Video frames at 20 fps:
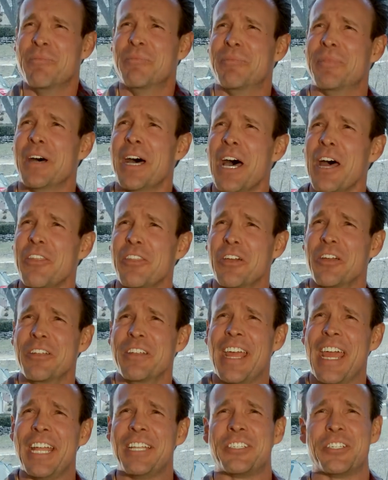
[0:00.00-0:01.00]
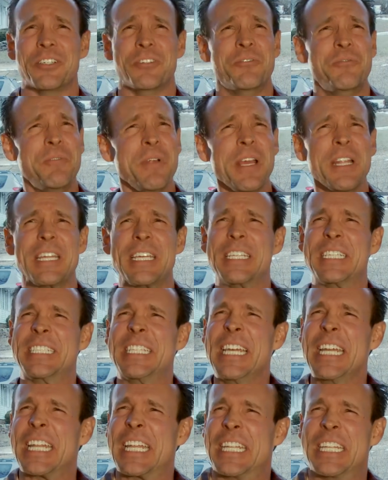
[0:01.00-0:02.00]
Mother Nature really
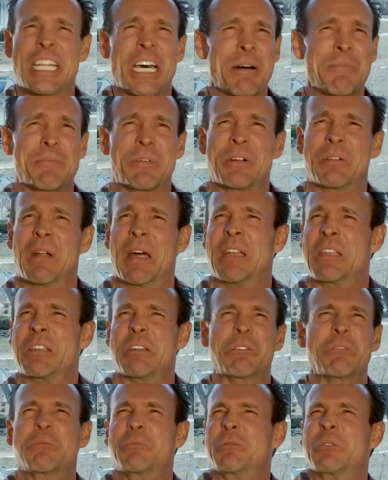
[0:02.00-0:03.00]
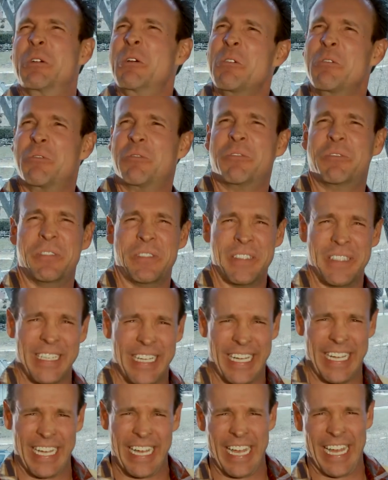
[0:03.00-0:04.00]
did a number on your roof.
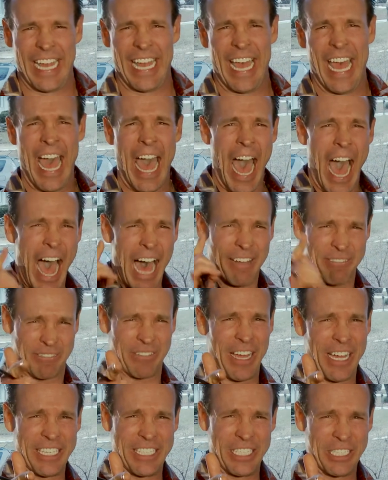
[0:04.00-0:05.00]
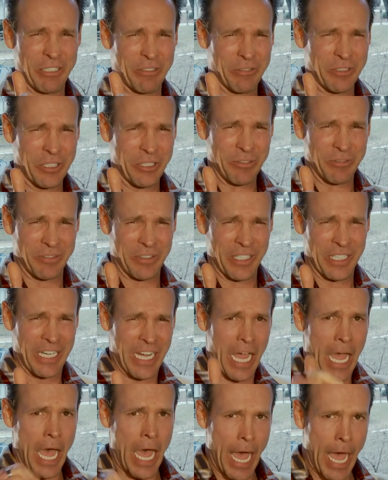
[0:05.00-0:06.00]
I'll find you a
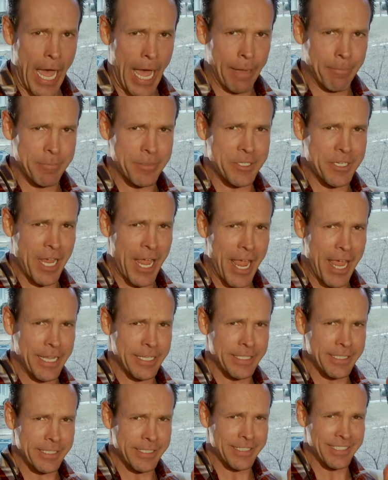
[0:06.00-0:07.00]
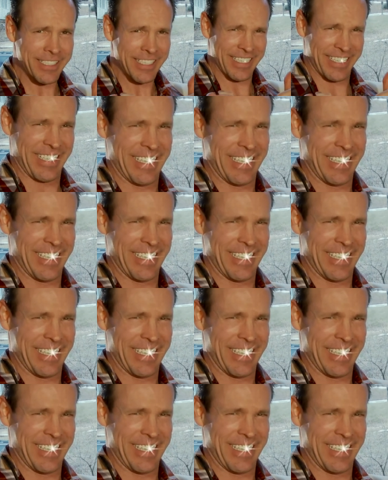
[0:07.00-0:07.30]
roofer. I'm Chance.